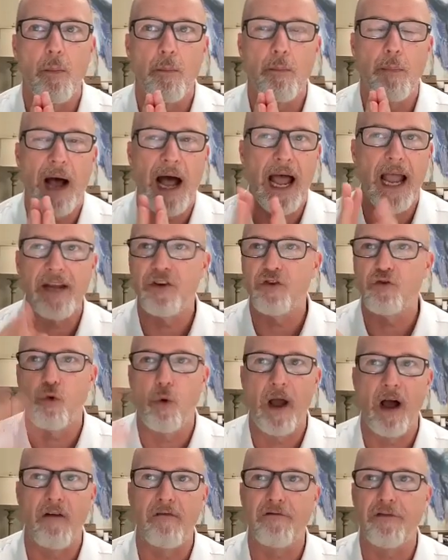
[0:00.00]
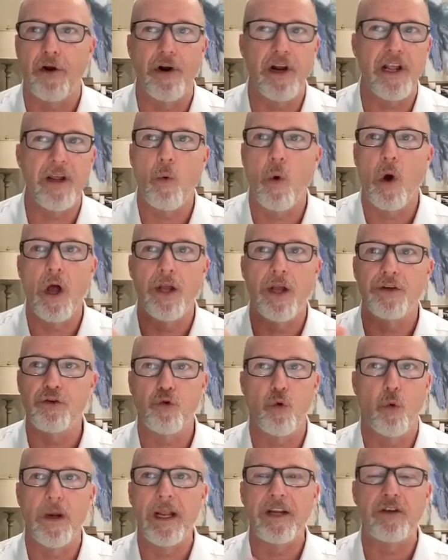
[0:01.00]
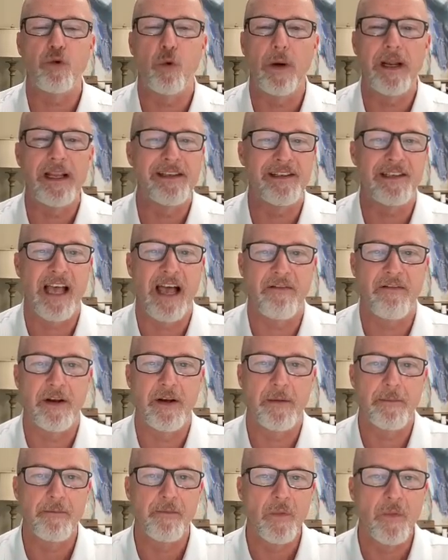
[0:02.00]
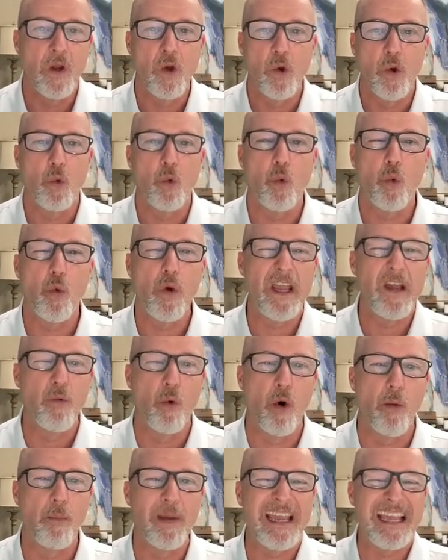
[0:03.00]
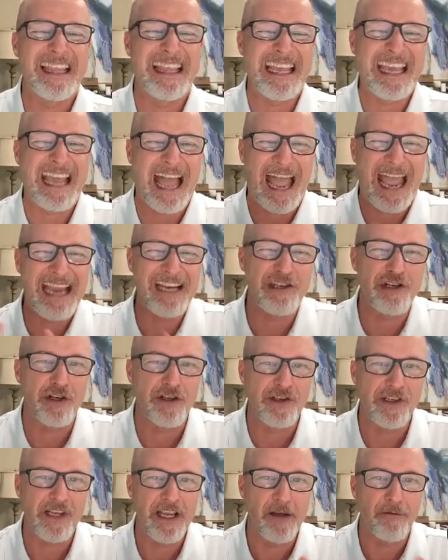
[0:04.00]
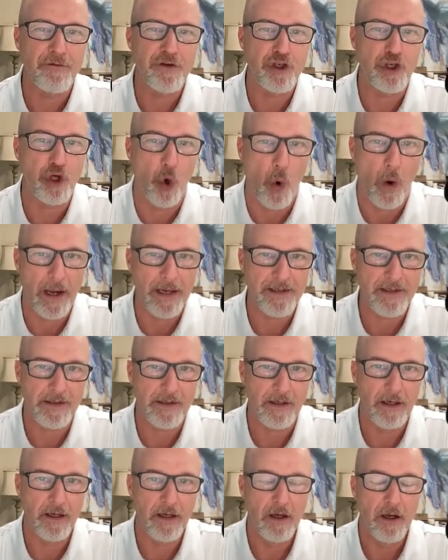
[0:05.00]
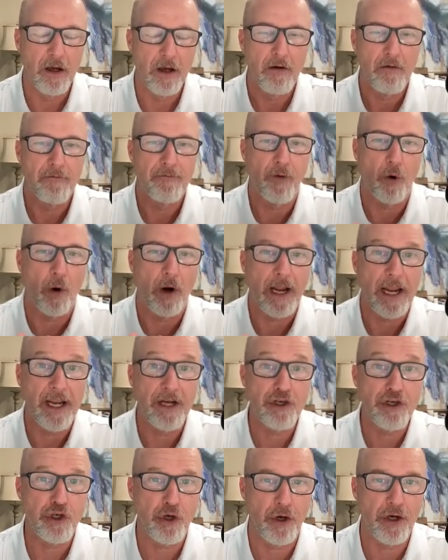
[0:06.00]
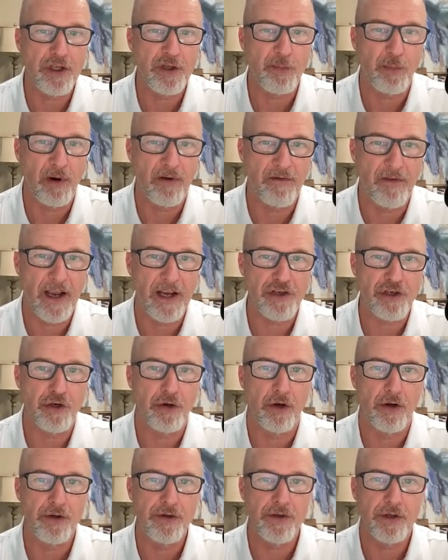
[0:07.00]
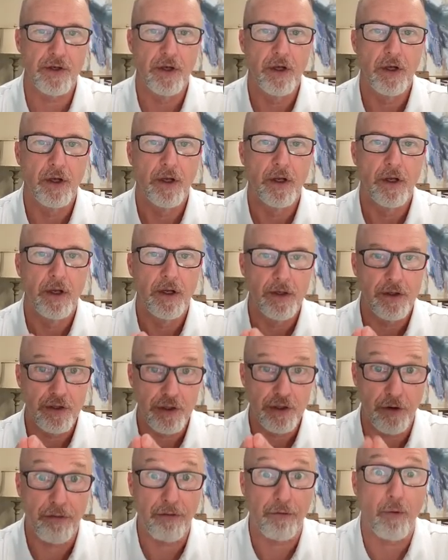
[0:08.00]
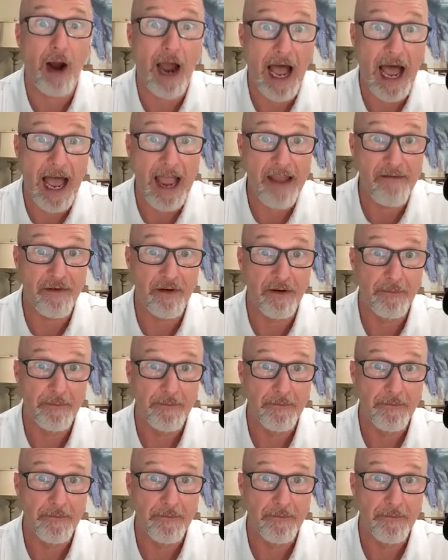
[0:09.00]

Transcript: by 1231 2027 we will be the agency of choice for insurance professionals to thrive